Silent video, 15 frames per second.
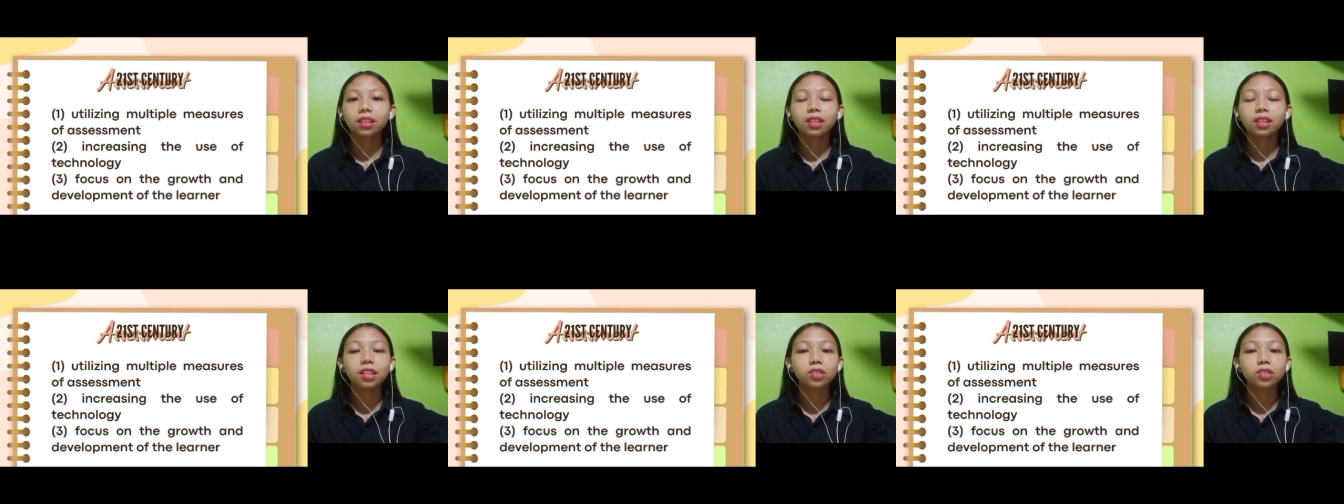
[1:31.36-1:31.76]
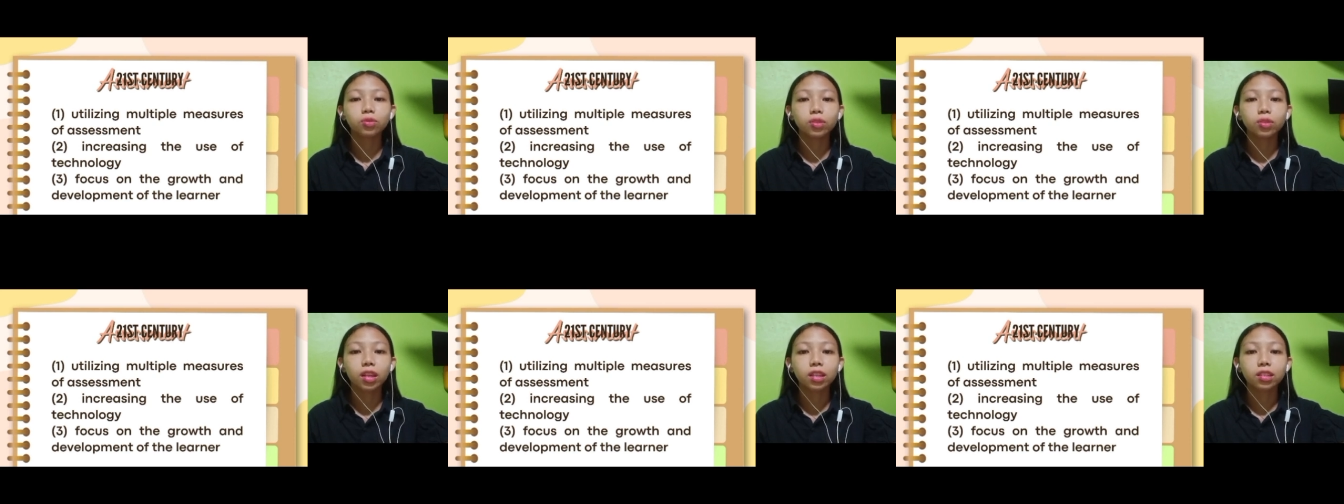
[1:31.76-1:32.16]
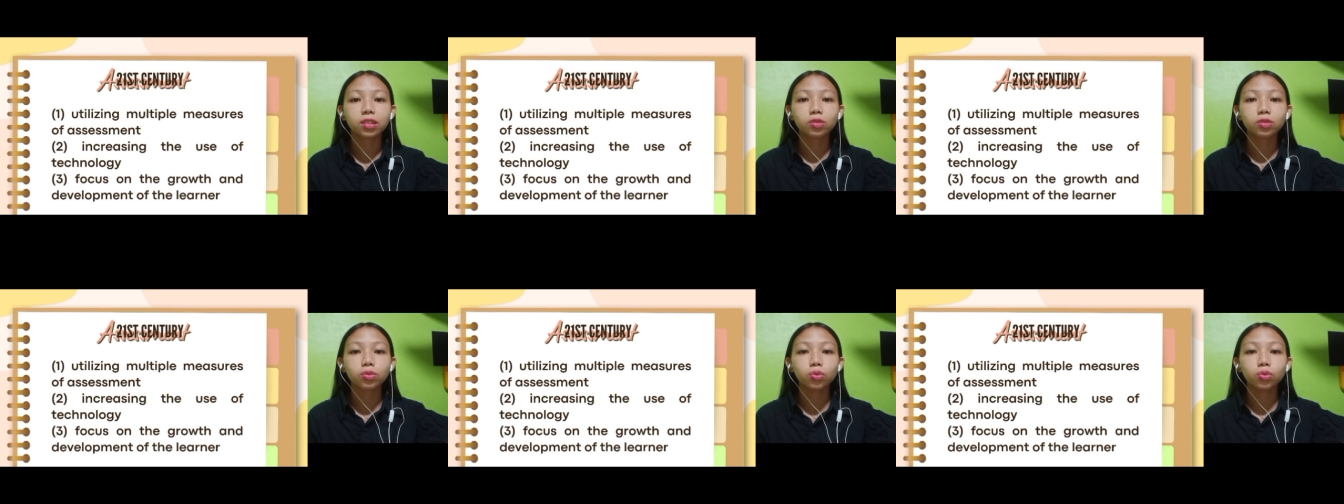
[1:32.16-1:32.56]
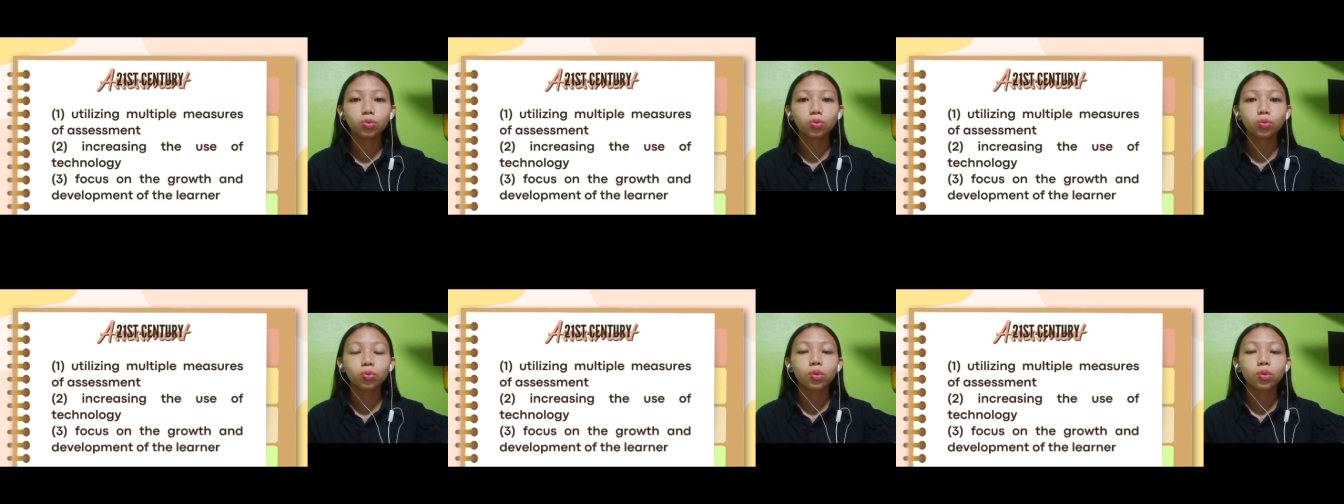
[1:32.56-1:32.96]
the students
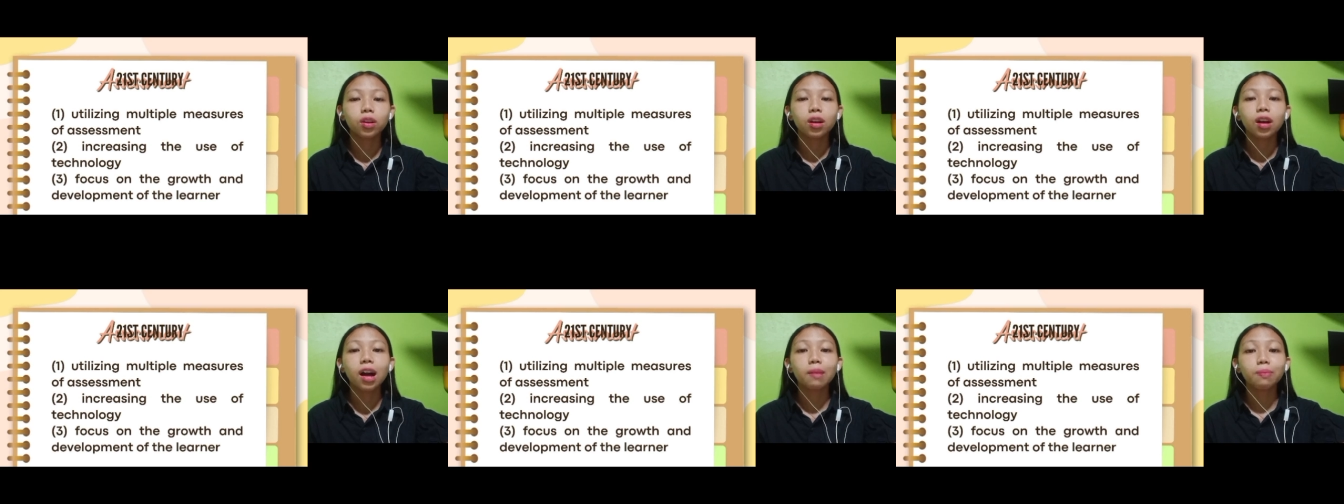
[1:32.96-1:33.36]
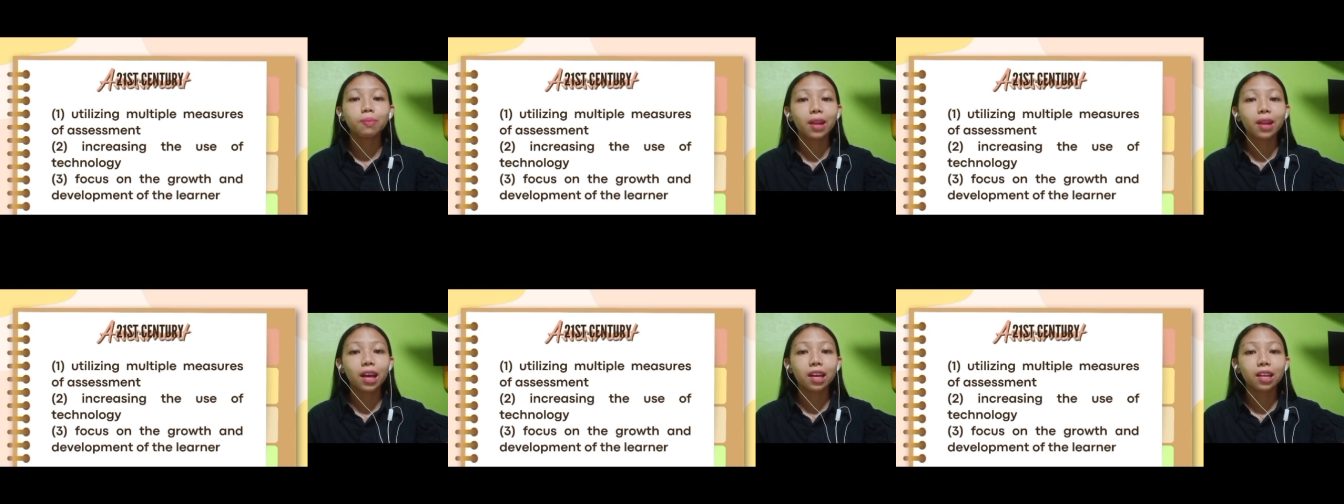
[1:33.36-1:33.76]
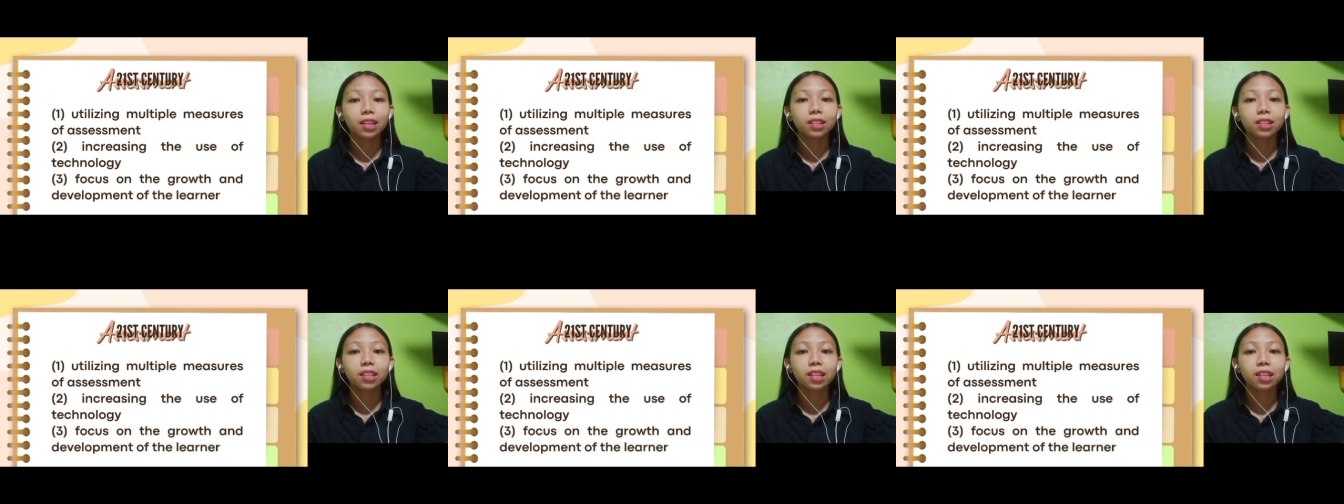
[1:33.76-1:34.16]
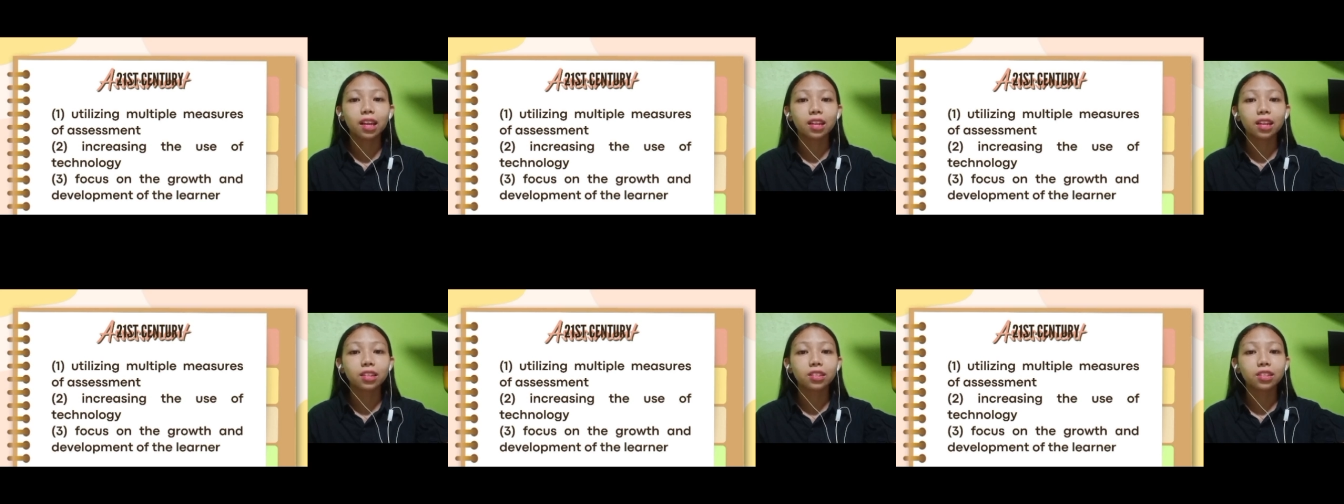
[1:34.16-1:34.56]
to apply the
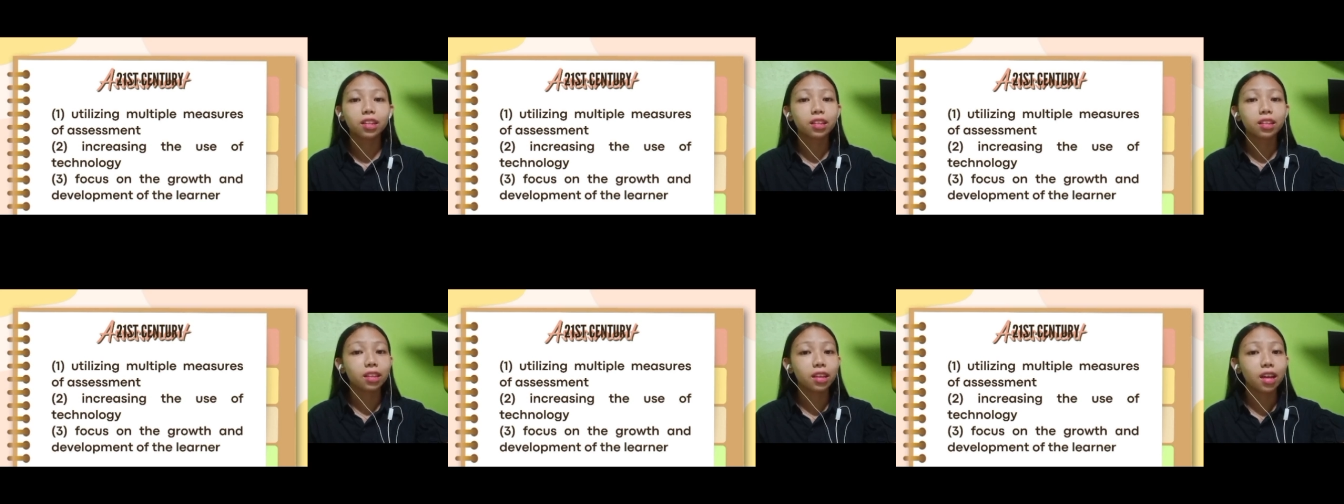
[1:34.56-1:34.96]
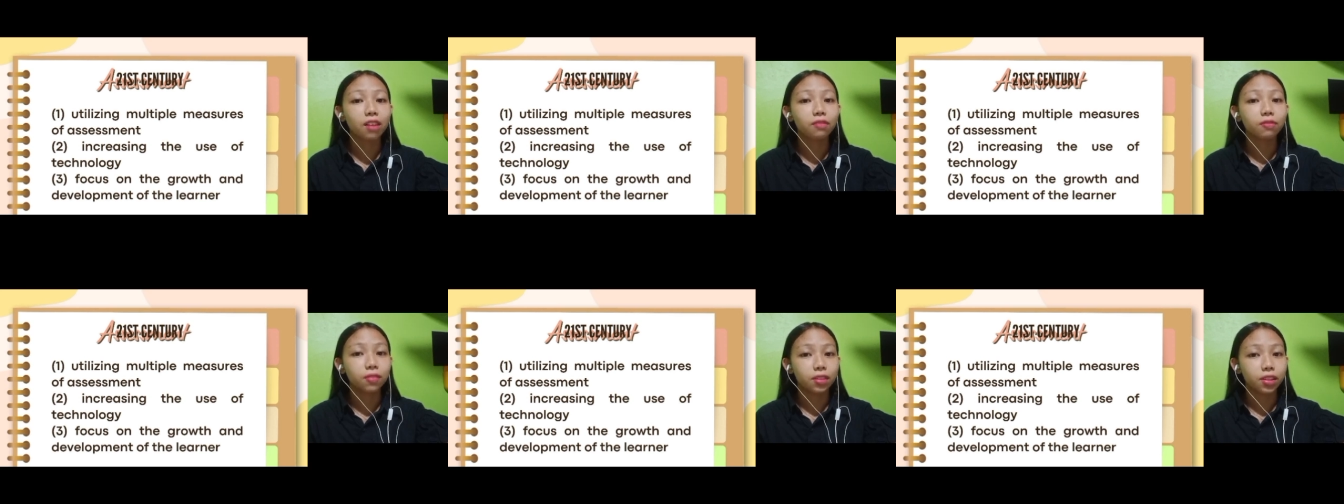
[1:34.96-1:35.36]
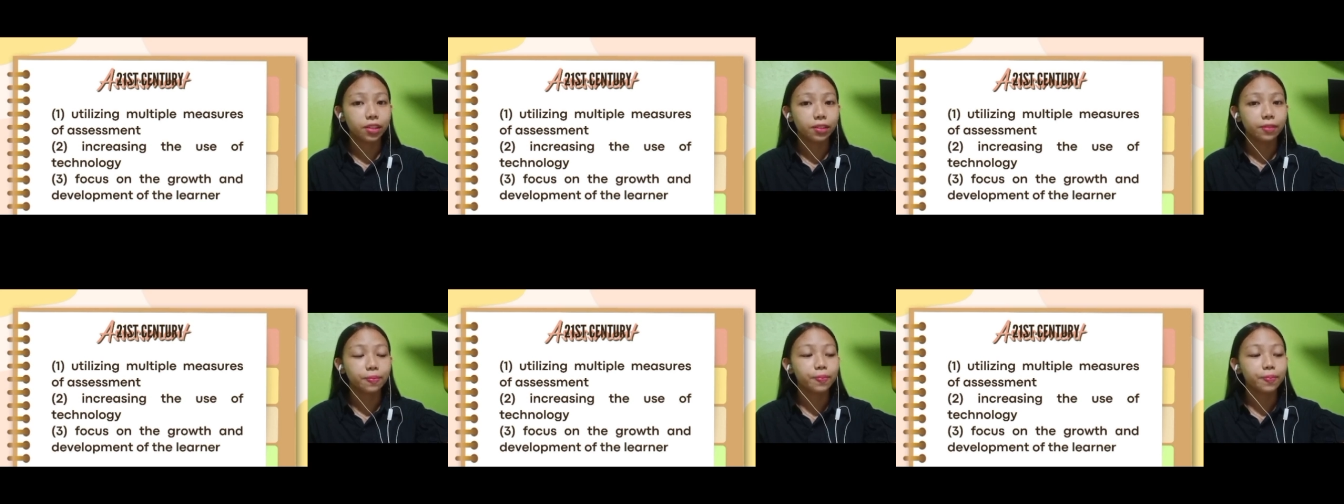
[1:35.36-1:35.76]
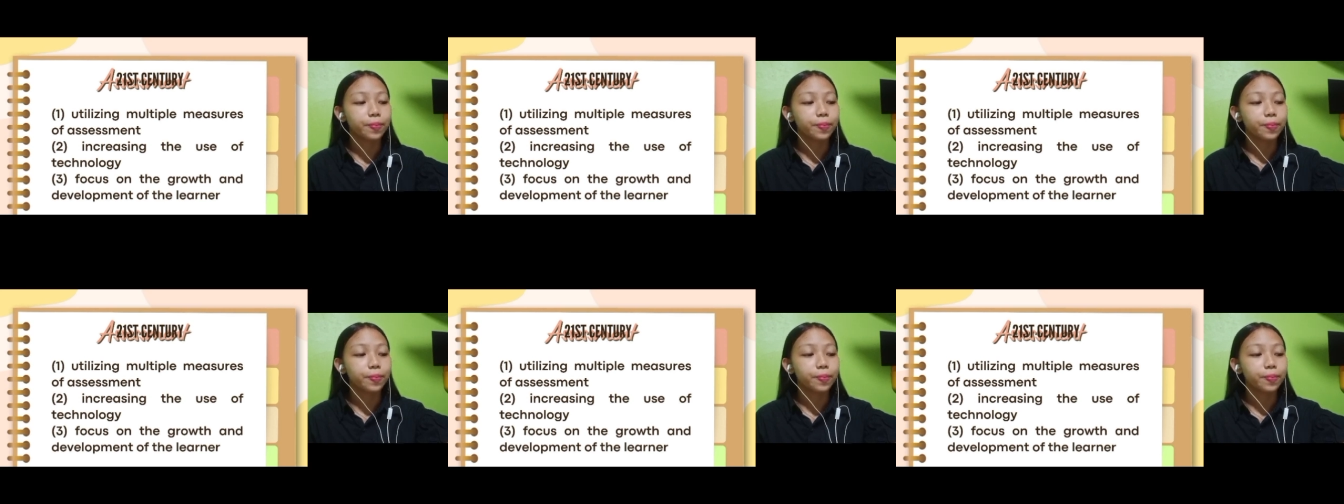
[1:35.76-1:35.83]
knowledge that they have learned.